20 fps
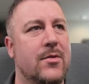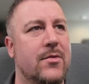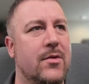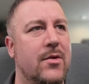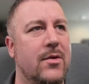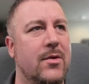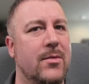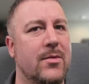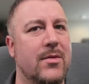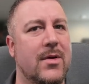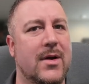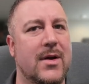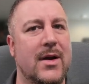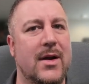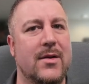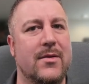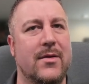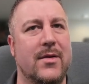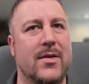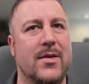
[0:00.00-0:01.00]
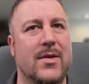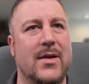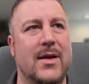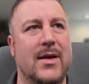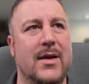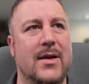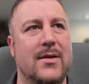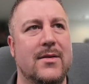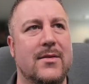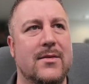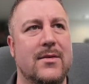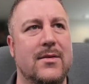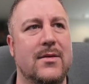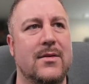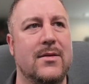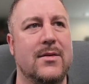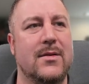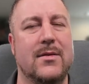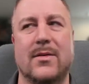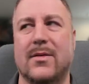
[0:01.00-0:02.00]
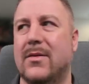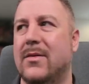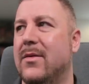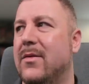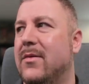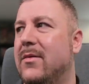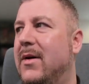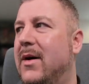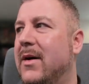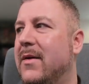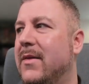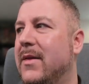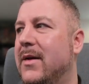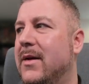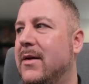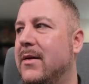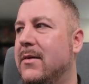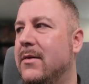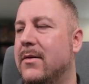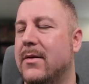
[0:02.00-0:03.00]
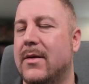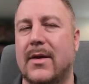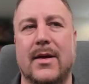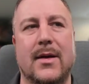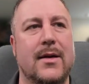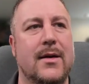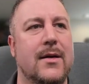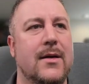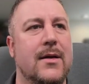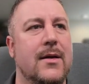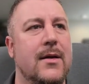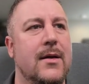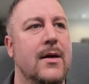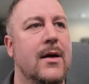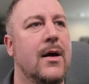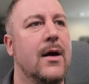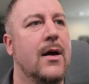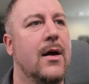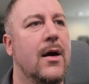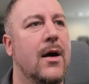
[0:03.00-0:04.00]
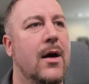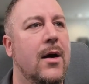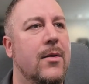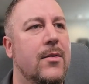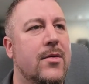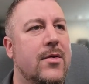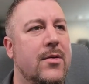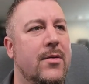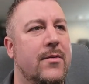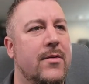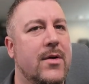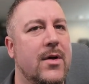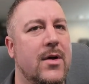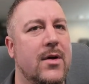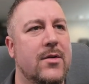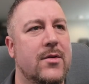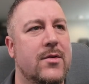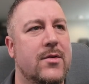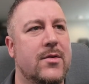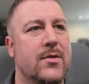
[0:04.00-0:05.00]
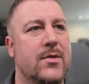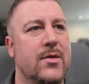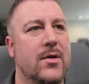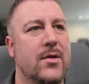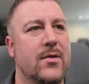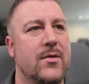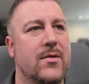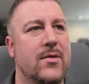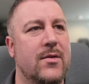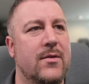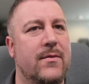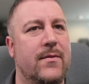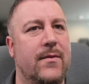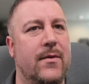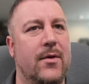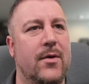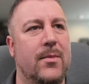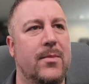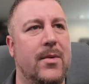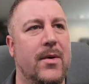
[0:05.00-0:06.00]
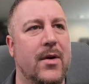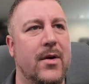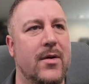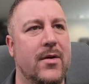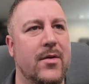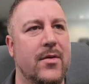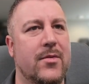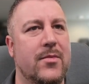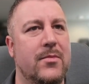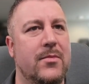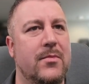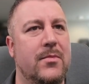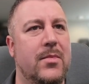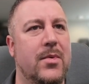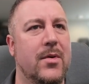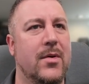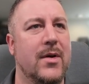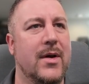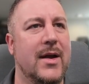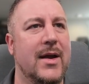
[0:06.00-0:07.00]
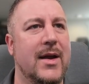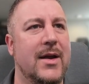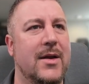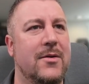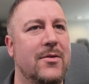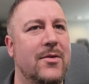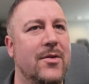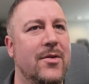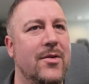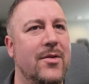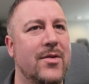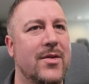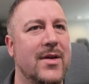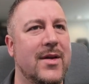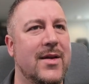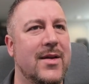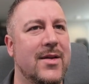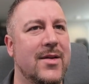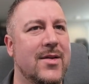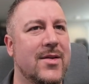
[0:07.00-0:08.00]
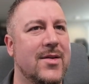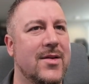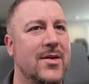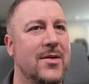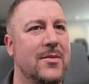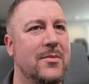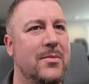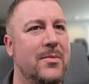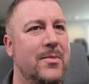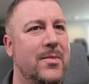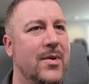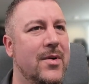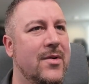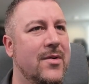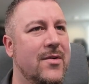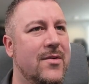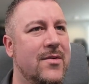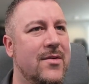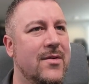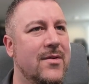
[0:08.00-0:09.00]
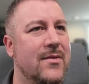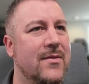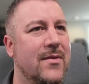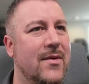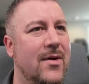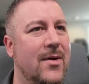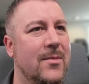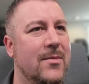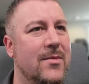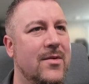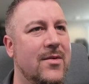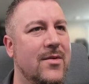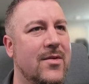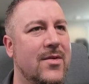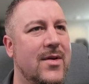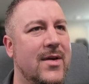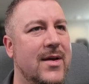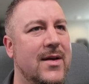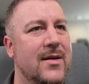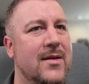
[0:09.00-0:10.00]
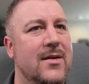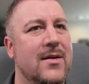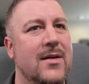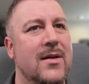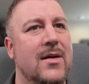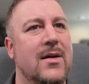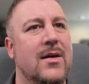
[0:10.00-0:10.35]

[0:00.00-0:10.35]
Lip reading: scroll up so I can actually see it. Oh, it doesn't like that. Okay. So we've got Dutch at 4 points, but he loses a bunch of options here.